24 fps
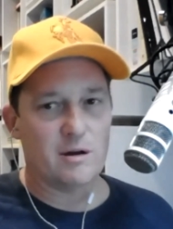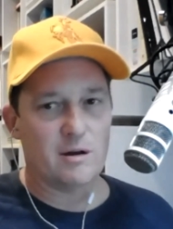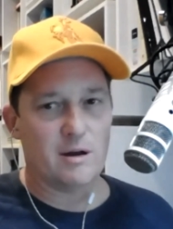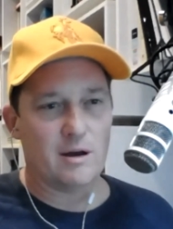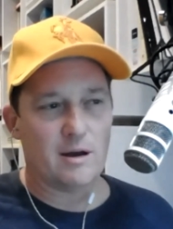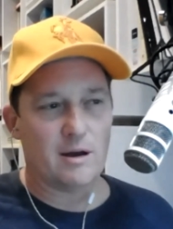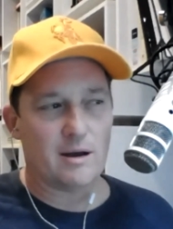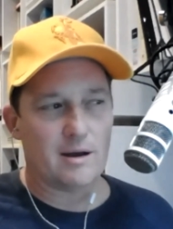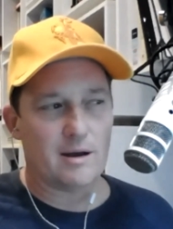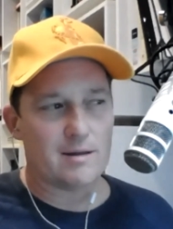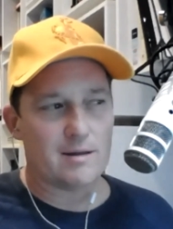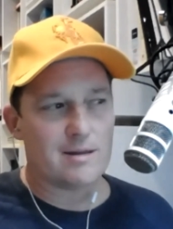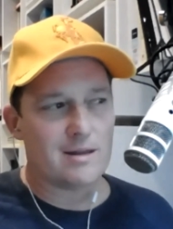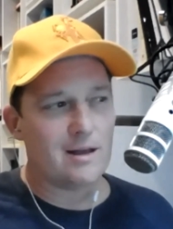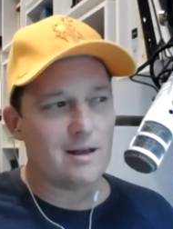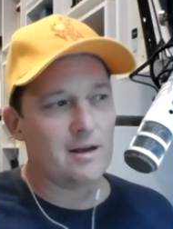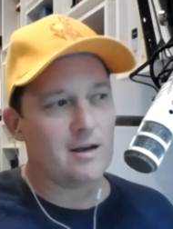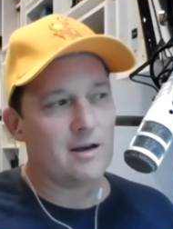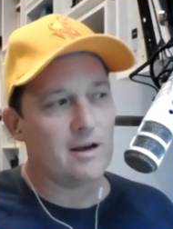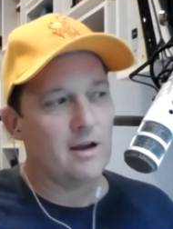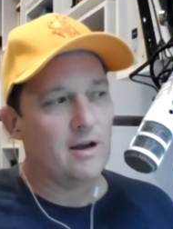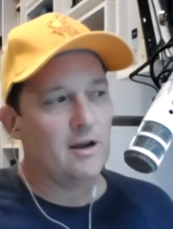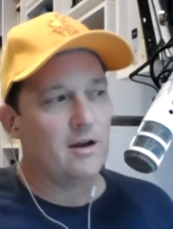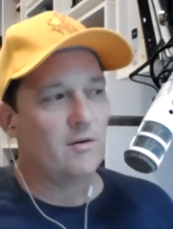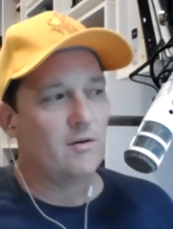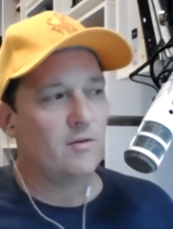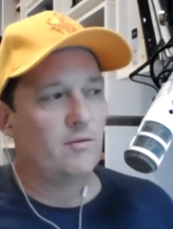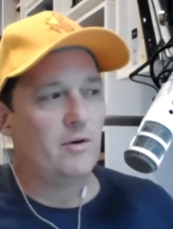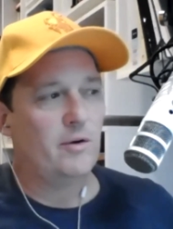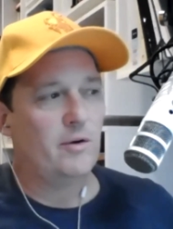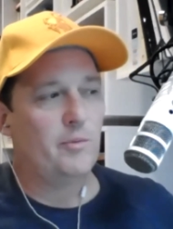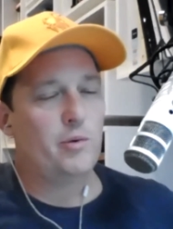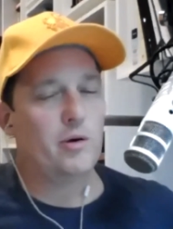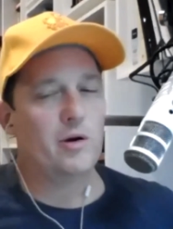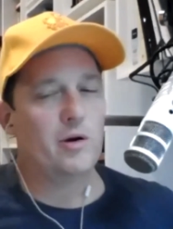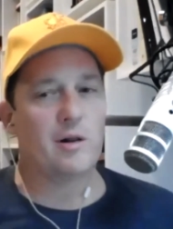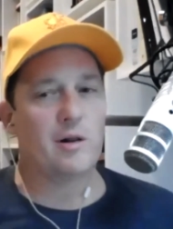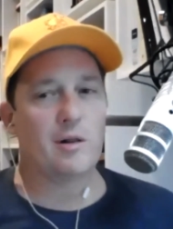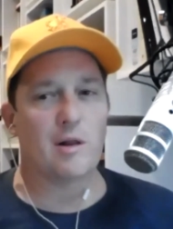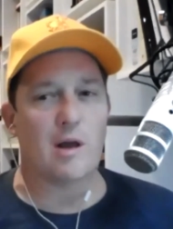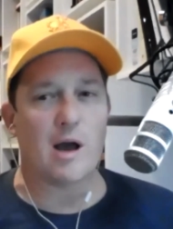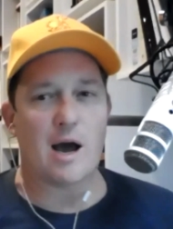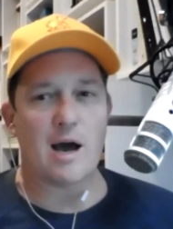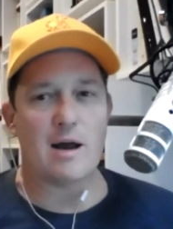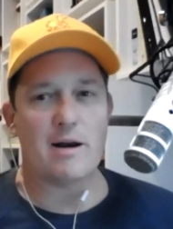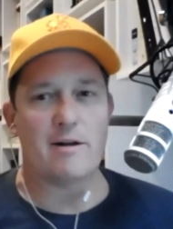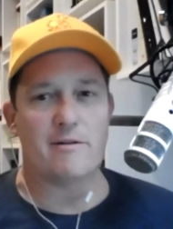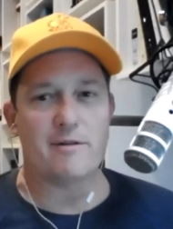Uh, I think we put a
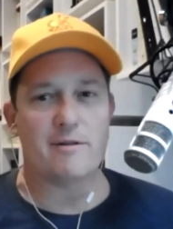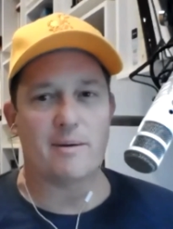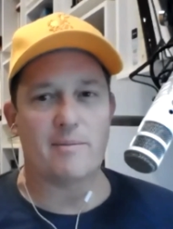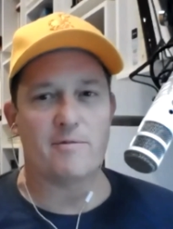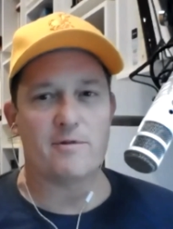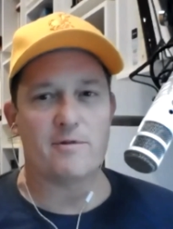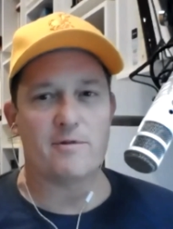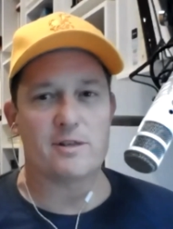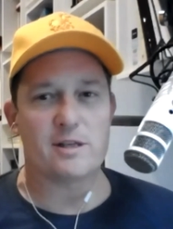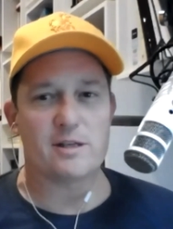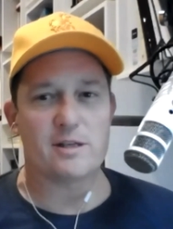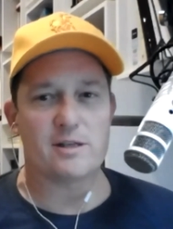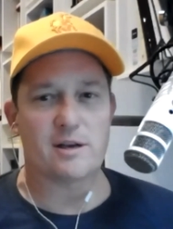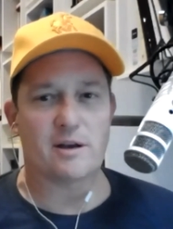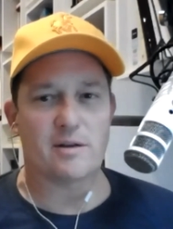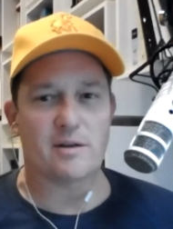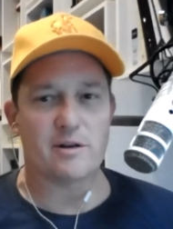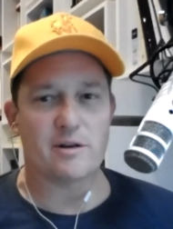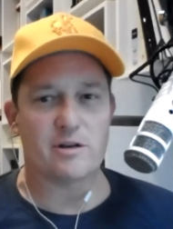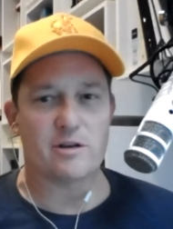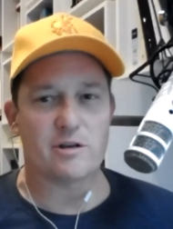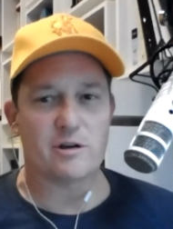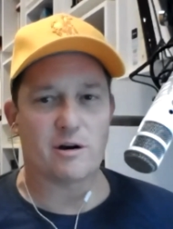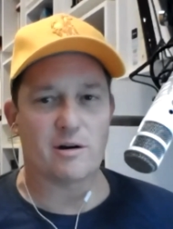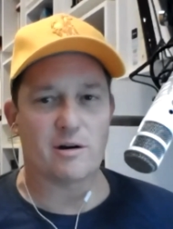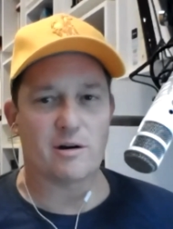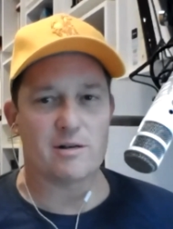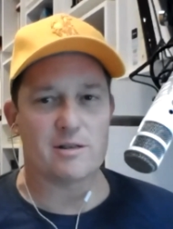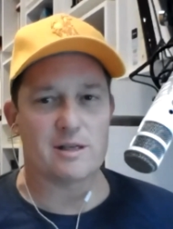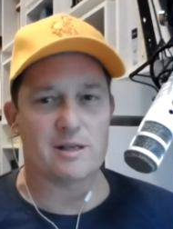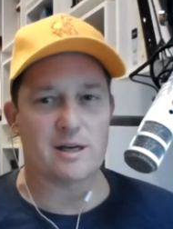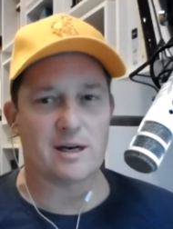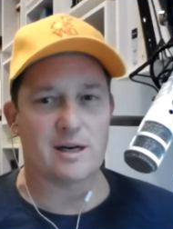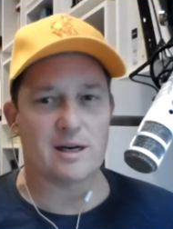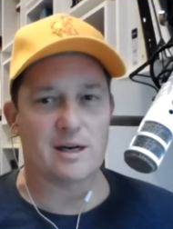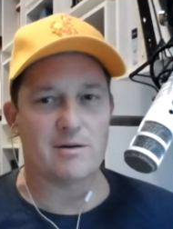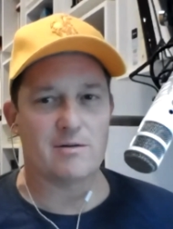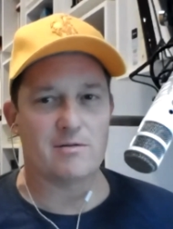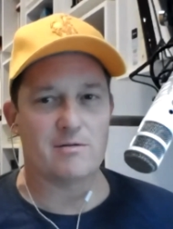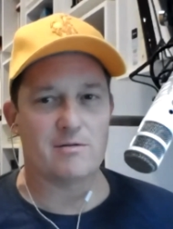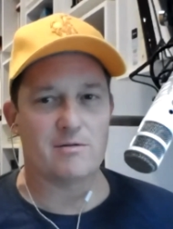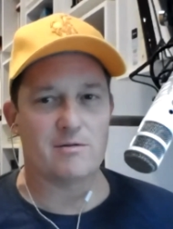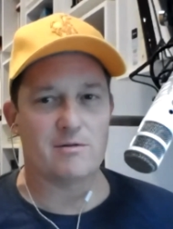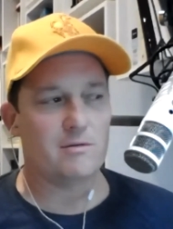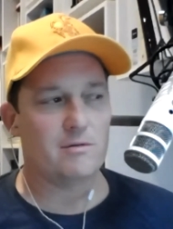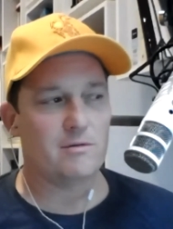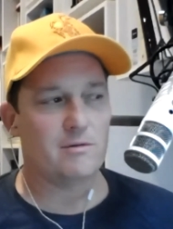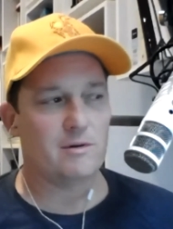lot of emphasis on the charts, and I don't
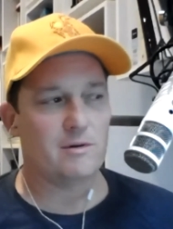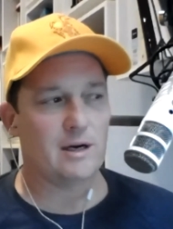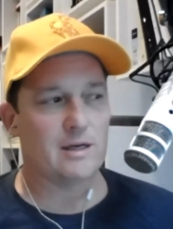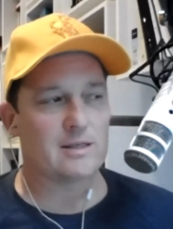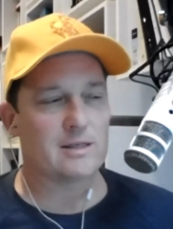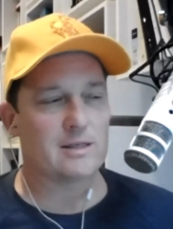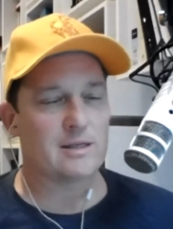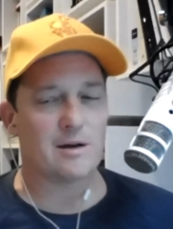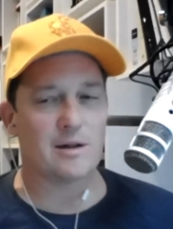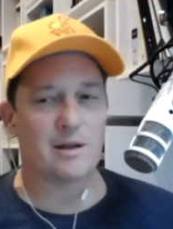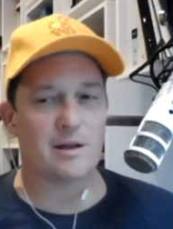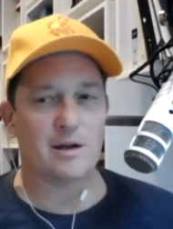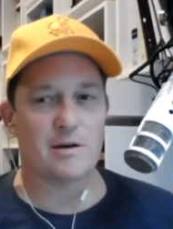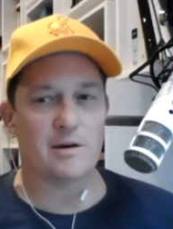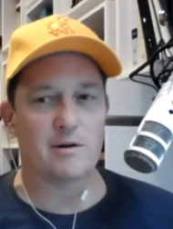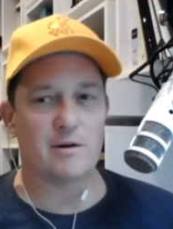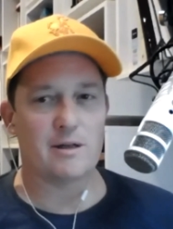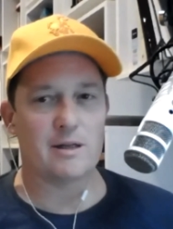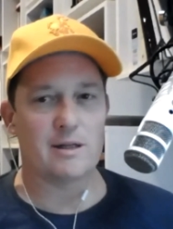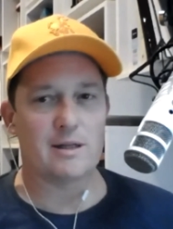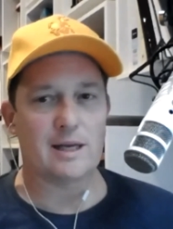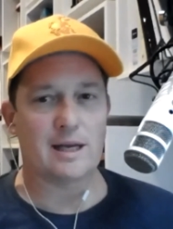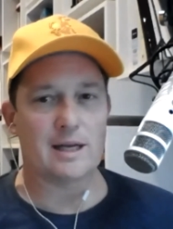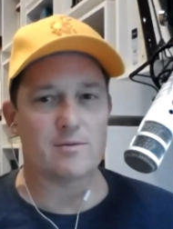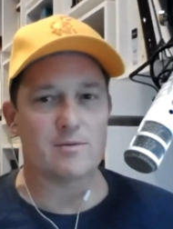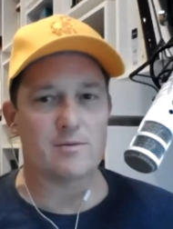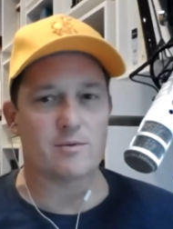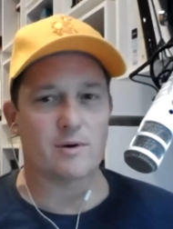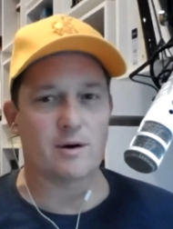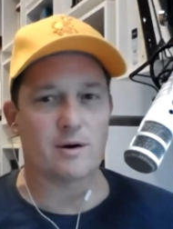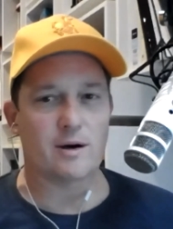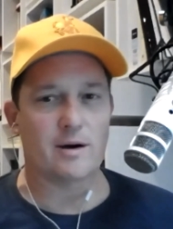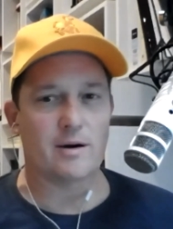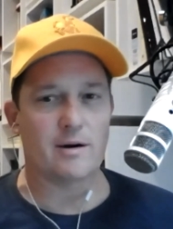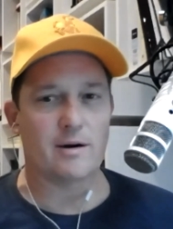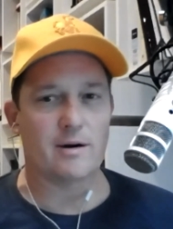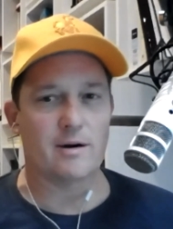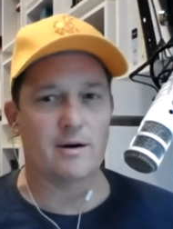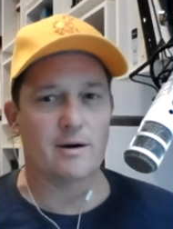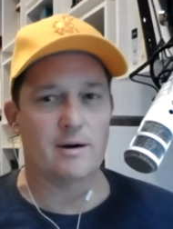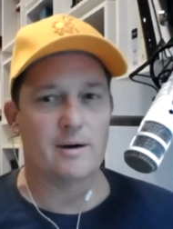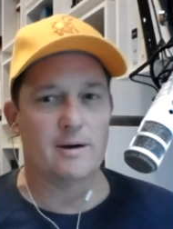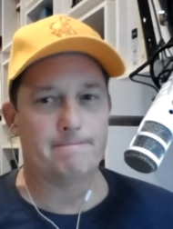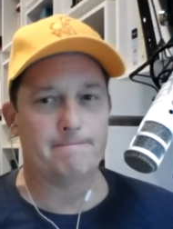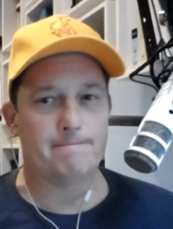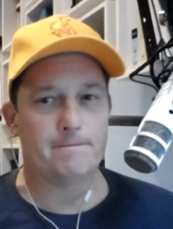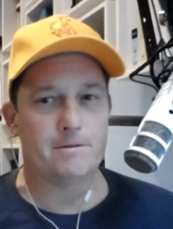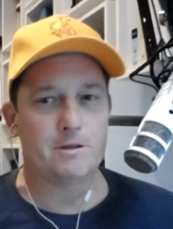necessarily agree that that's where,
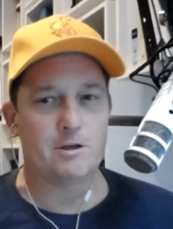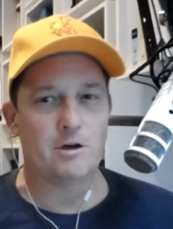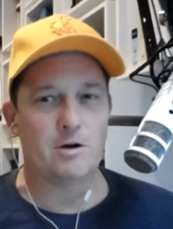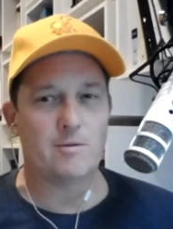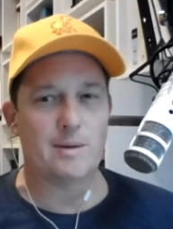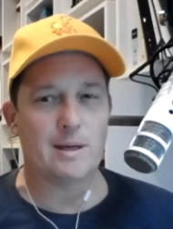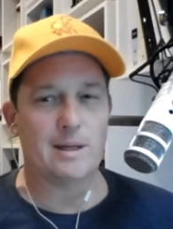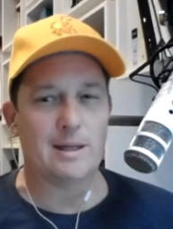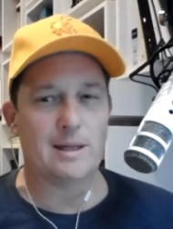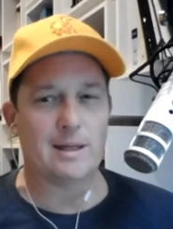do you know what I mean?